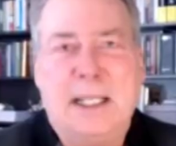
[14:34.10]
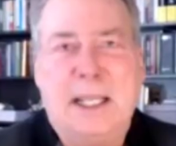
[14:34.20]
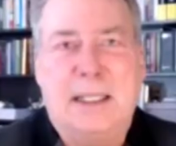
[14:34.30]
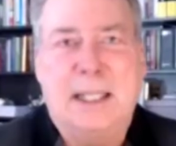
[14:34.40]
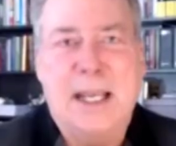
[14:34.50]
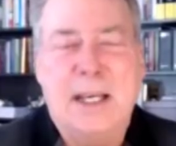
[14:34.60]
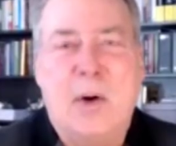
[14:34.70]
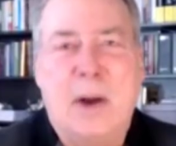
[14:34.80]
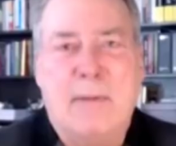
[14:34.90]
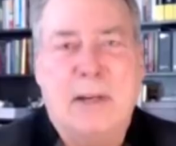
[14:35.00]
that they
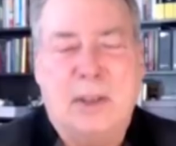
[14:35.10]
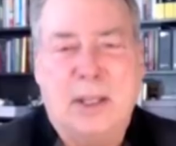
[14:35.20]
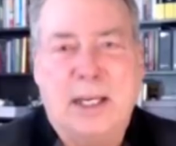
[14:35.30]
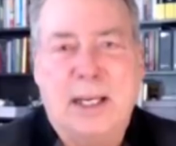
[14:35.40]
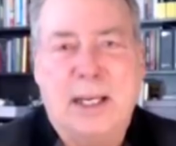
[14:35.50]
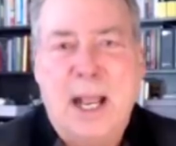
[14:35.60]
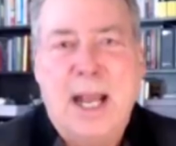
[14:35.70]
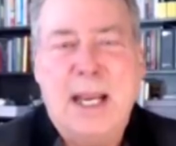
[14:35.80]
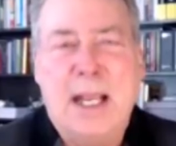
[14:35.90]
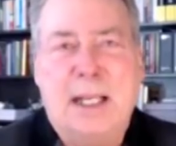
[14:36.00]
know everything.
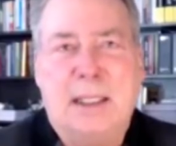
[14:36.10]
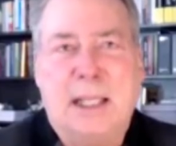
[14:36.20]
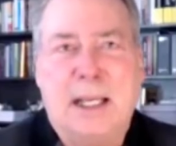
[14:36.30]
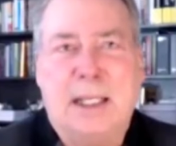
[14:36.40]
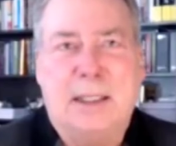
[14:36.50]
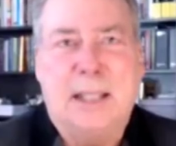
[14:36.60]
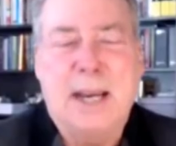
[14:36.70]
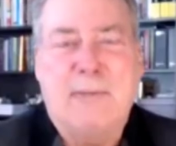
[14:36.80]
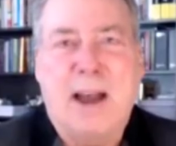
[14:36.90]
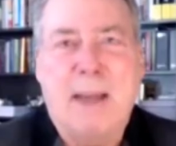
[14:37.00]
And they
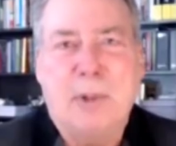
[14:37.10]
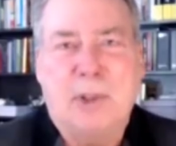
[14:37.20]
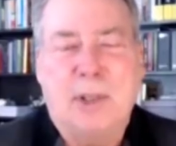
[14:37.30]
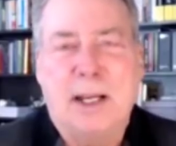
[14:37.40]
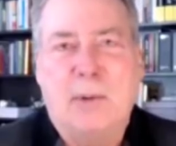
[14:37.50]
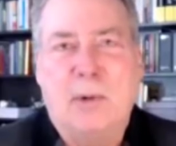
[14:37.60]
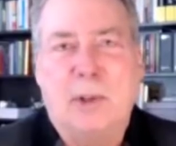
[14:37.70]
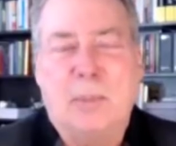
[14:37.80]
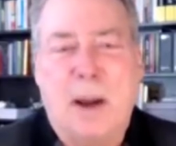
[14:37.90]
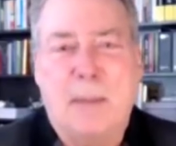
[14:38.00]
take 5% of the
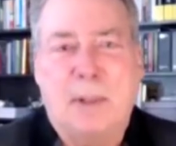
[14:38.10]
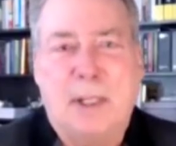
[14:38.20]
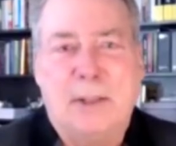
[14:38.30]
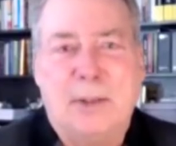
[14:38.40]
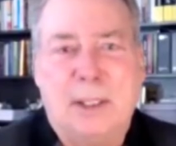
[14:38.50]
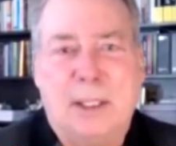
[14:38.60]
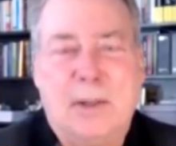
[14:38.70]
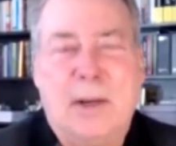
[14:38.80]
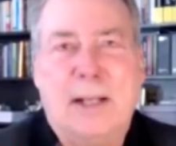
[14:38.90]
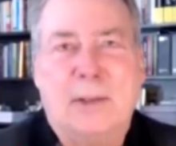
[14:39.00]
world's population in
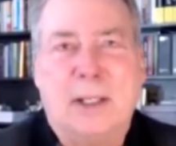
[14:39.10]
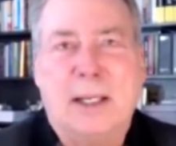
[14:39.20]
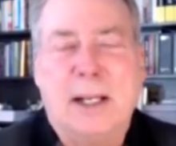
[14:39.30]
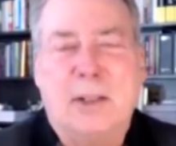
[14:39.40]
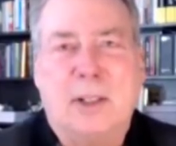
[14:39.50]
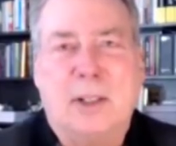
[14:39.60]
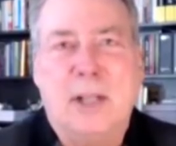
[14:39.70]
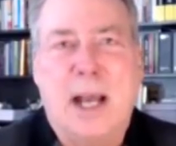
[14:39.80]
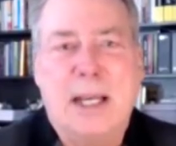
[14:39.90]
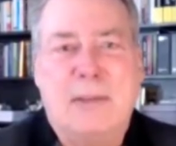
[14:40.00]
the U.S. and they exclude
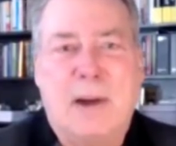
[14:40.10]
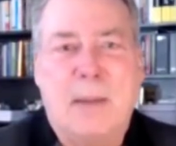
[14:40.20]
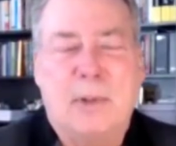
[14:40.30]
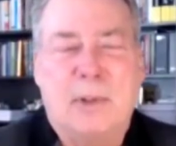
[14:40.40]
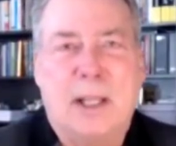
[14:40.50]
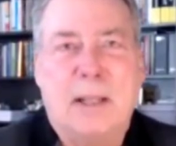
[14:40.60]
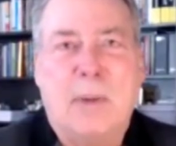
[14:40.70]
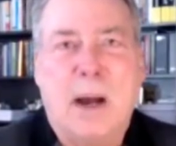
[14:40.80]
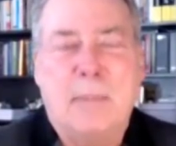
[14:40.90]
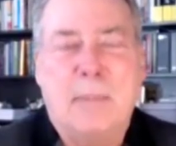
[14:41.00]
95% of the
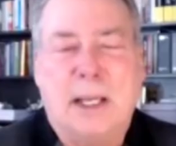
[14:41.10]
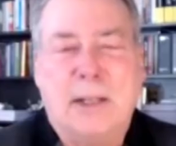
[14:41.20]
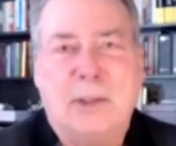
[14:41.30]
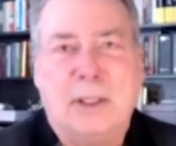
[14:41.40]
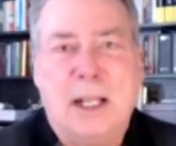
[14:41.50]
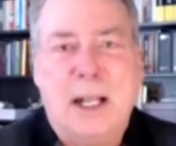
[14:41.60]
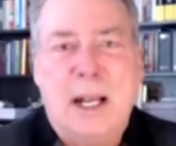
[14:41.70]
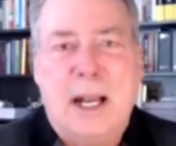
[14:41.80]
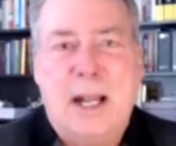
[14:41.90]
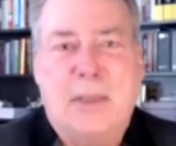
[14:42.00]
population
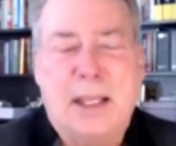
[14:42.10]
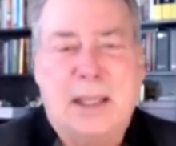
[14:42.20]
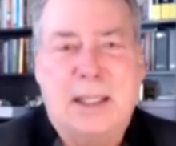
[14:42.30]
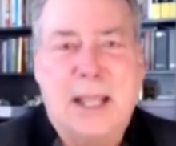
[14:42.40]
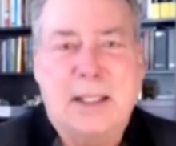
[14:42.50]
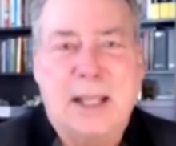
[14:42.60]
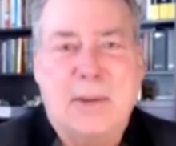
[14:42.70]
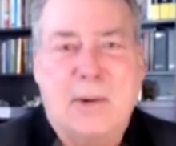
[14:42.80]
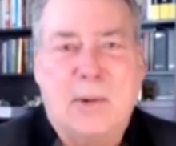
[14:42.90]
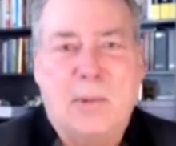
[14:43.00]
and think that that's how
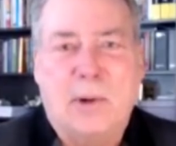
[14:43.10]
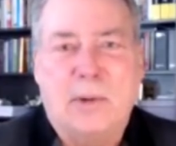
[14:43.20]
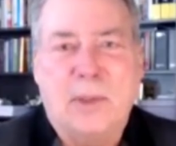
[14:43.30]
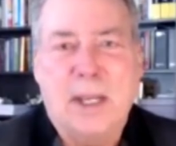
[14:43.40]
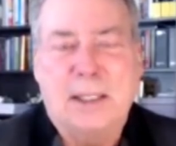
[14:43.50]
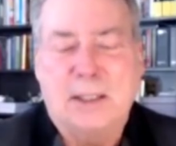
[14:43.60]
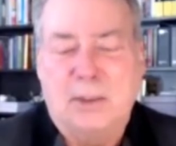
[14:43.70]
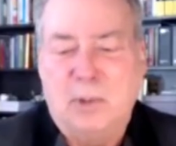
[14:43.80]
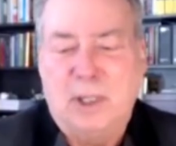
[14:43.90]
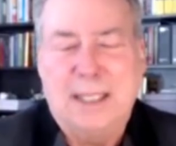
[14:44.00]
the whole world thinks. It
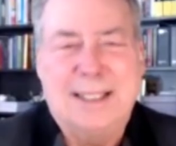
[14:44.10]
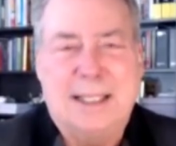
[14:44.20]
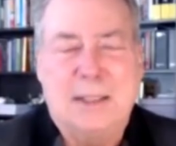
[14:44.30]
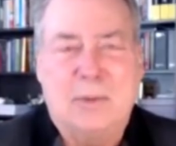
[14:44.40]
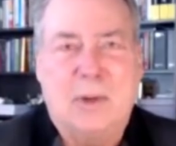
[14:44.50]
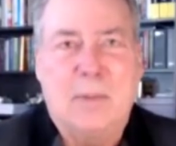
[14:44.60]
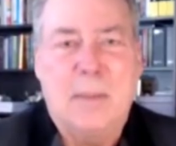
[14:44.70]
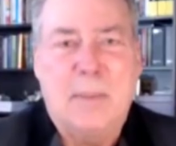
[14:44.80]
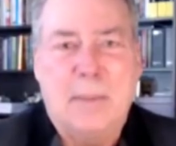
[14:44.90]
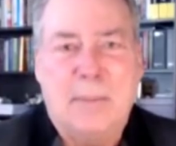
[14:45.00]
really is one of
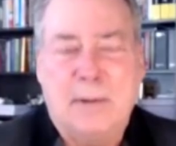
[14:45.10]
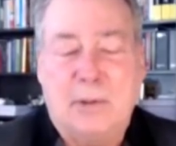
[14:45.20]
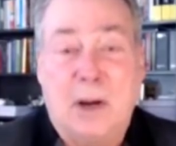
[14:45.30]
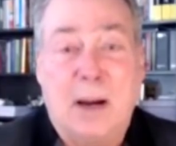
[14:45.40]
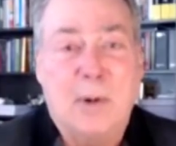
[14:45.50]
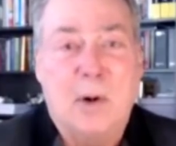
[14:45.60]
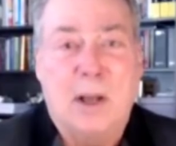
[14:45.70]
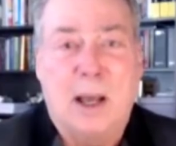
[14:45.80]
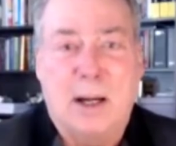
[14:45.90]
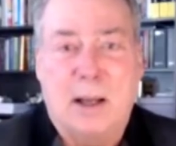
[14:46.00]
my pet peeves. So I'm going
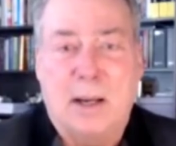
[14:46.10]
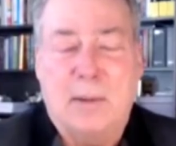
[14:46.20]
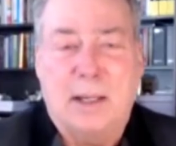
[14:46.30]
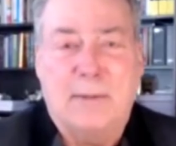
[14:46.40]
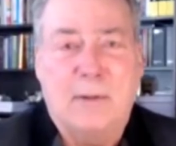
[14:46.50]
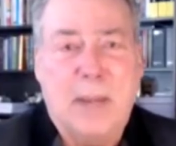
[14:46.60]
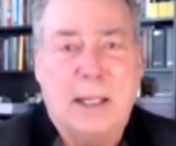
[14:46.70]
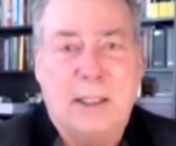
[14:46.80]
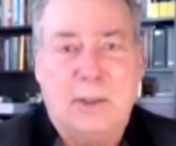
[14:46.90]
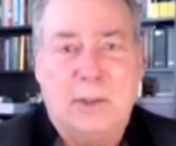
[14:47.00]
on and on. I'm going to give it
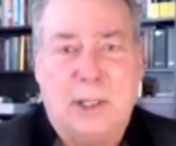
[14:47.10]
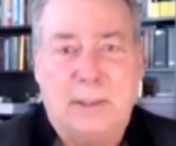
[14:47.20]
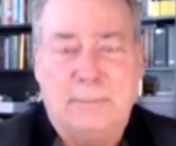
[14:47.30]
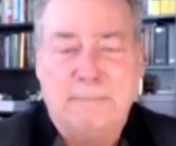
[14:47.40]
back to you, John.